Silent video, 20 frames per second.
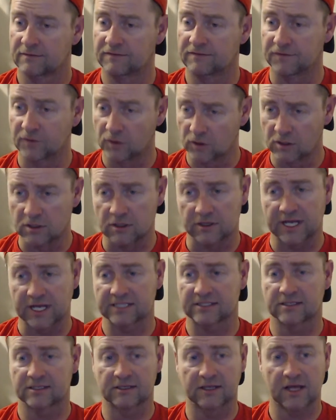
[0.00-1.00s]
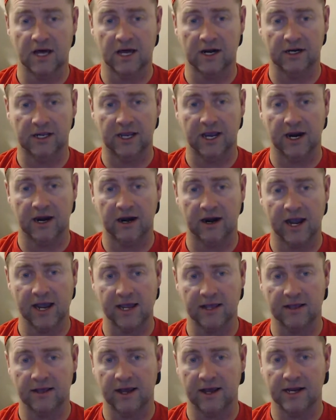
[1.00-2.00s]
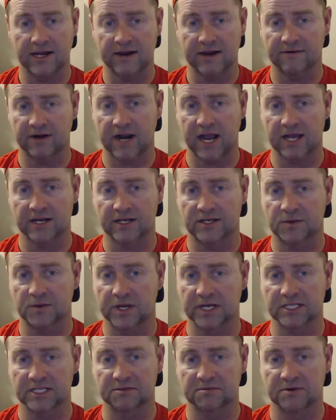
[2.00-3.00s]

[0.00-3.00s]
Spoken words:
Full. That's a lot of care. I never had twins,